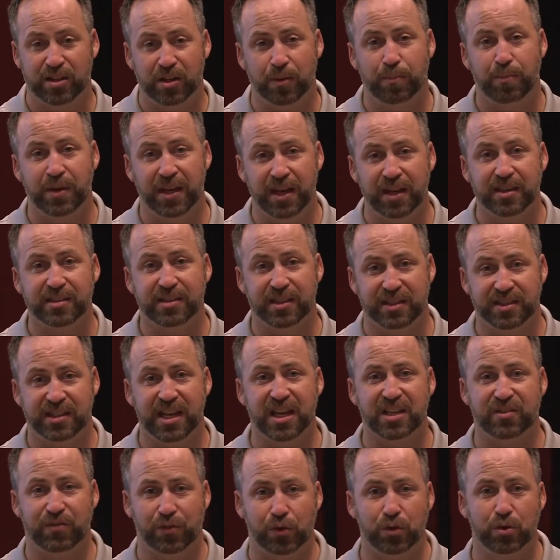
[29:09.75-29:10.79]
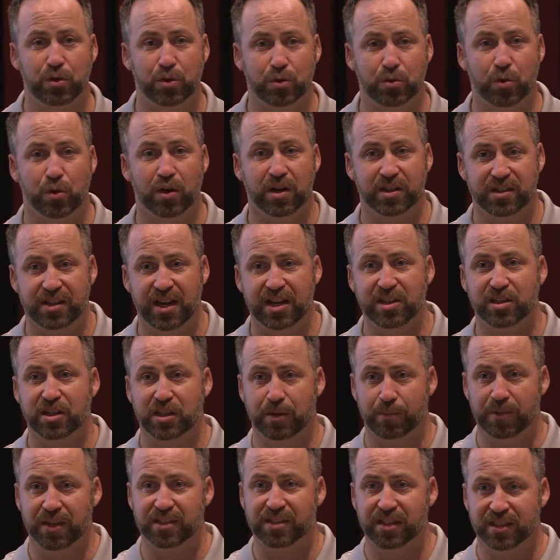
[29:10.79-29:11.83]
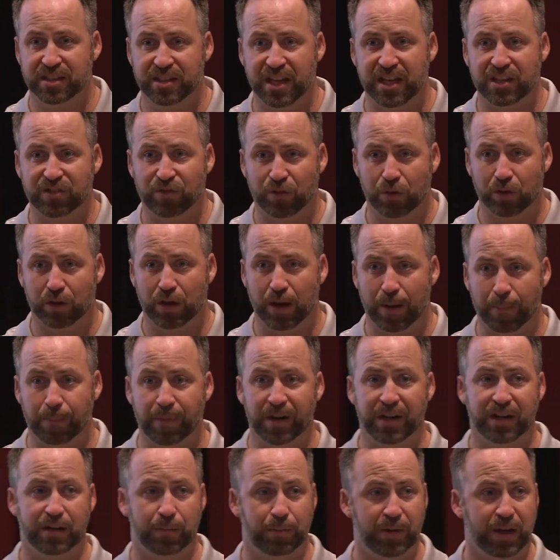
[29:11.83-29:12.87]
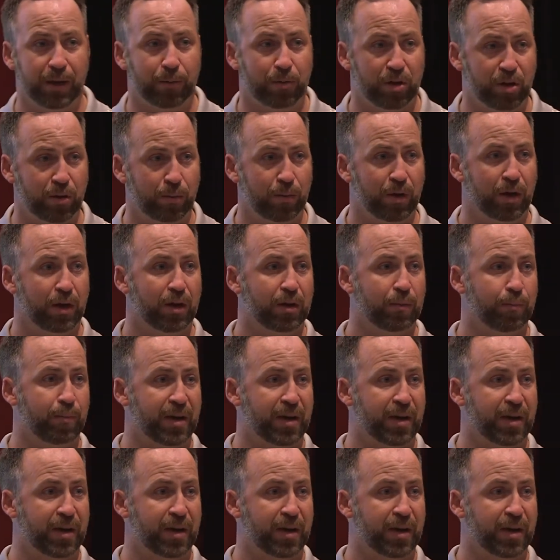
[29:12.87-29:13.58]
To be a successful news organization, to be a successful company, to be able to